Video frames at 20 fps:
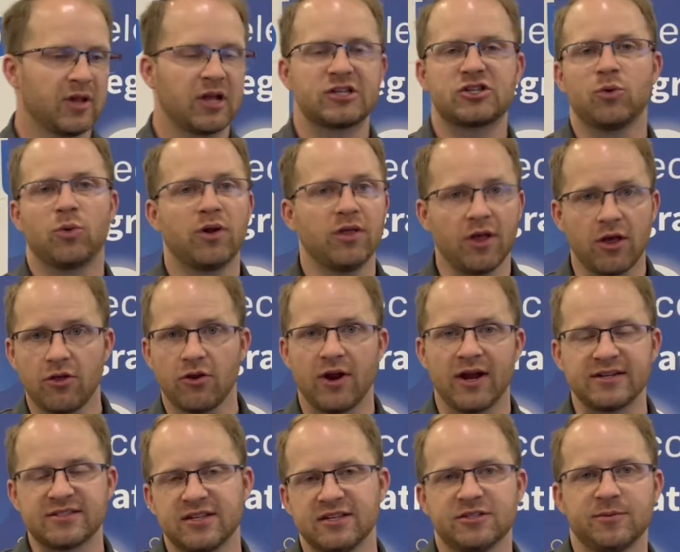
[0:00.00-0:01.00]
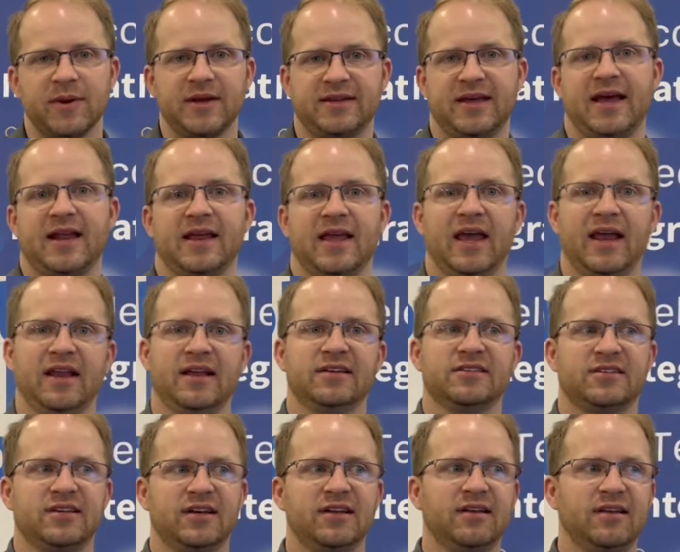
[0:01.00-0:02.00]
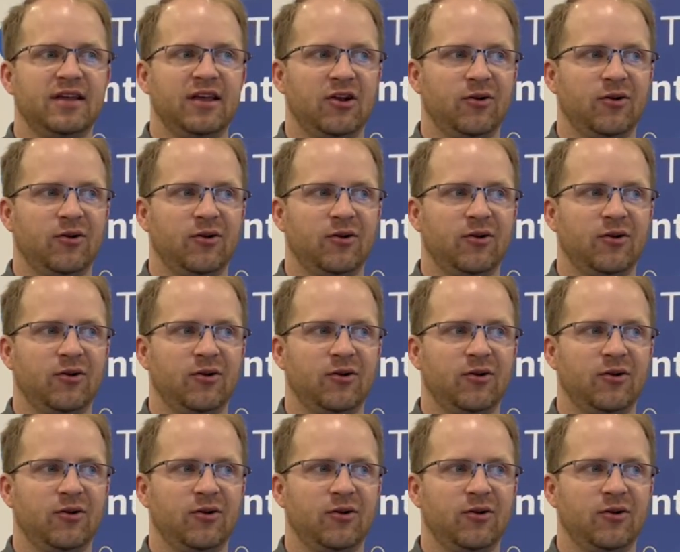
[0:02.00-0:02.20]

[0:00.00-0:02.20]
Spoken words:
So one of the other nice things about Datagate is it